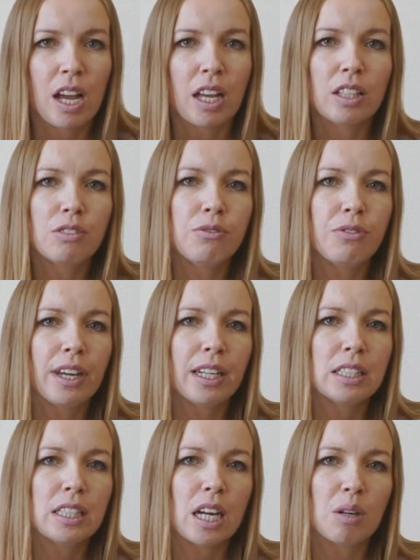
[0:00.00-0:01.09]
In
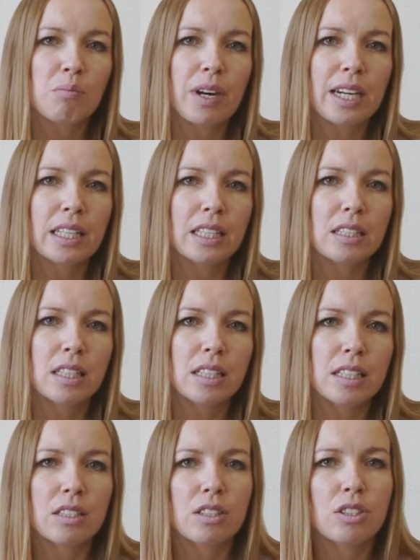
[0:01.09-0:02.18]
fact, combining the
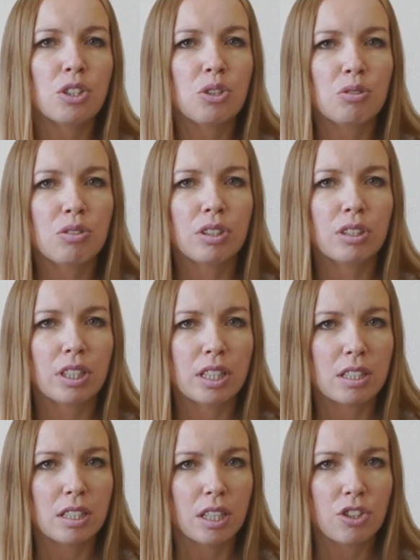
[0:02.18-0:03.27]
disks using
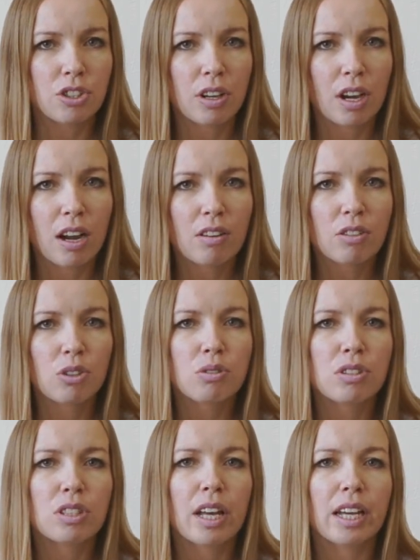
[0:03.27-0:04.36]
SHR
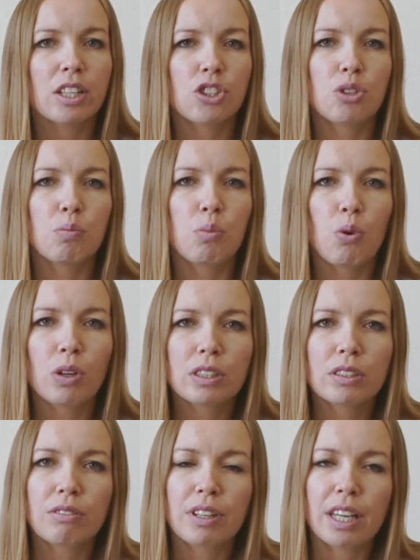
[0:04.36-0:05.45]
looks like
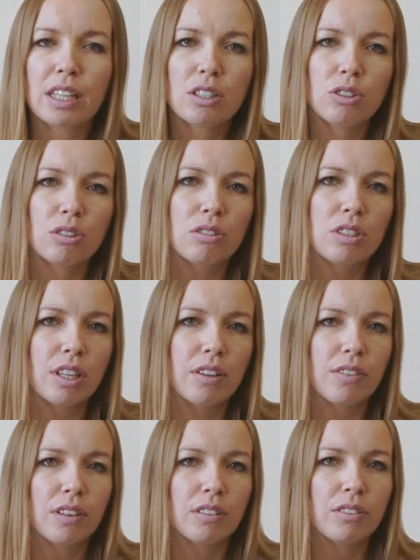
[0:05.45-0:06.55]
JBOD created on
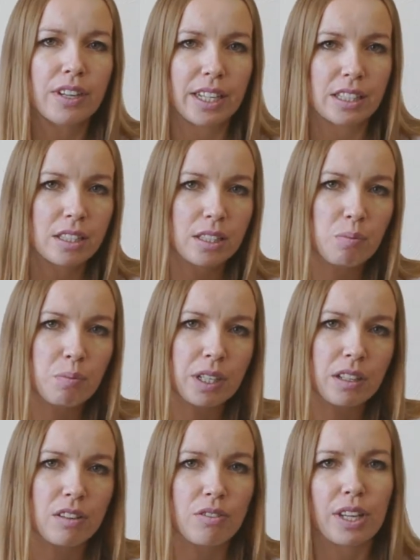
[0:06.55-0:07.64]
several RAIDs,
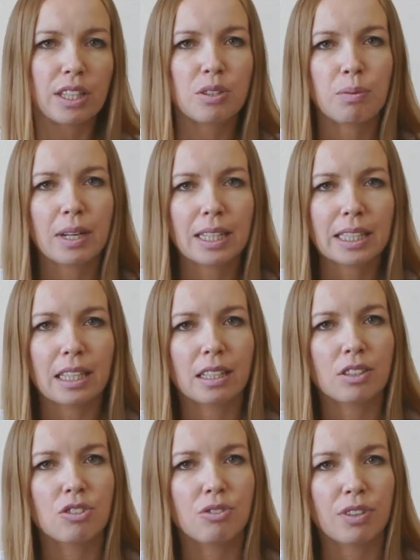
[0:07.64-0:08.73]
typically RAID 1
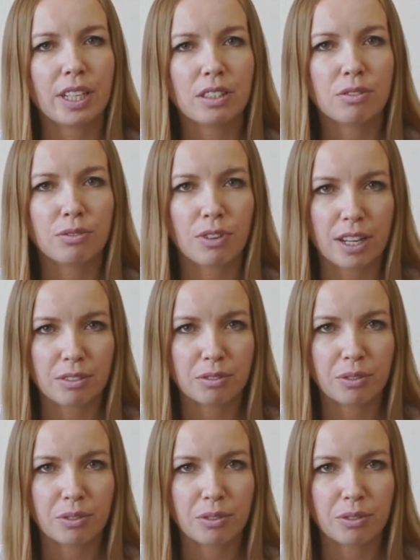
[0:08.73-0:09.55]
and RAID 5.